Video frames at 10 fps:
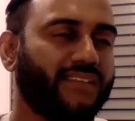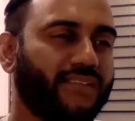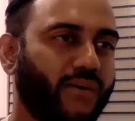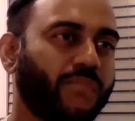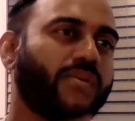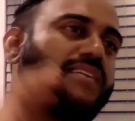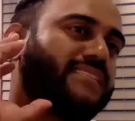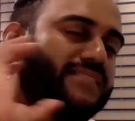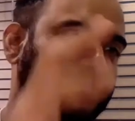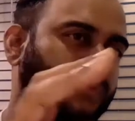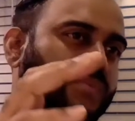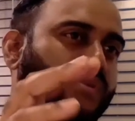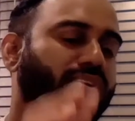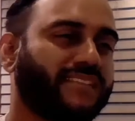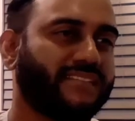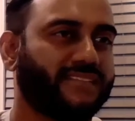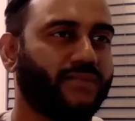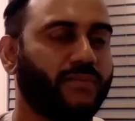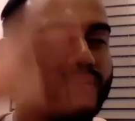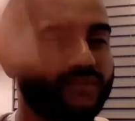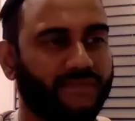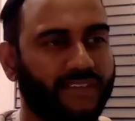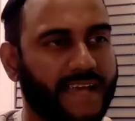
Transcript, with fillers: the home product, the school product, there's a whole bunch of things